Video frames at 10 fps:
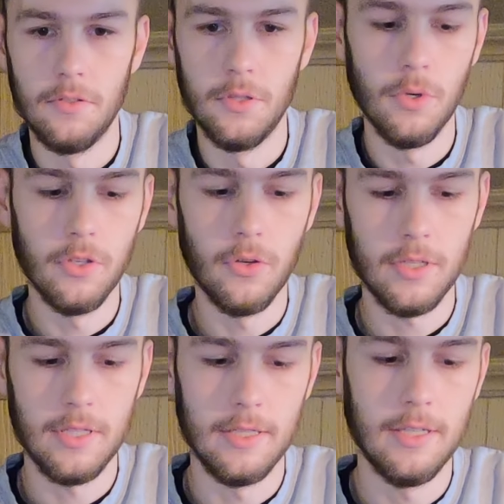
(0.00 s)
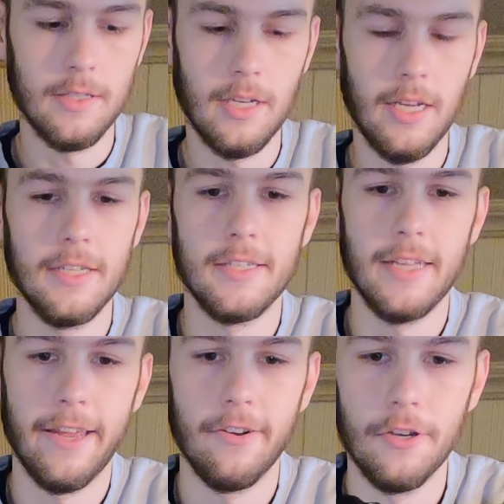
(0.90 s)
You will notice this isn't a
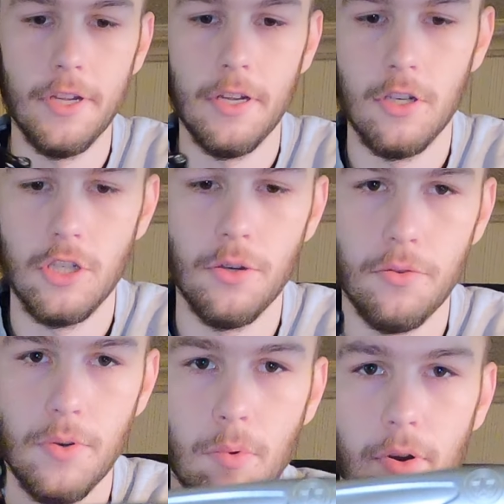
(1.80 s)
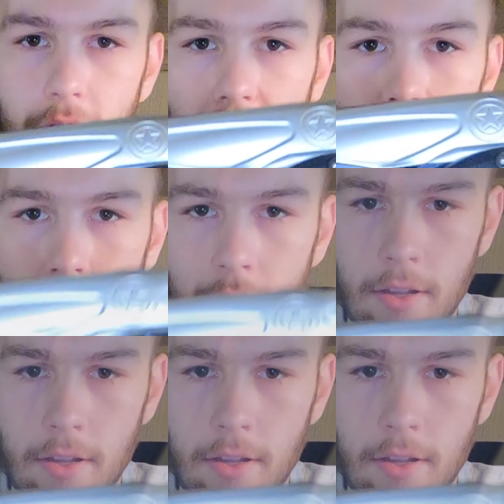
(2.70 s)
standard Geo 3.5.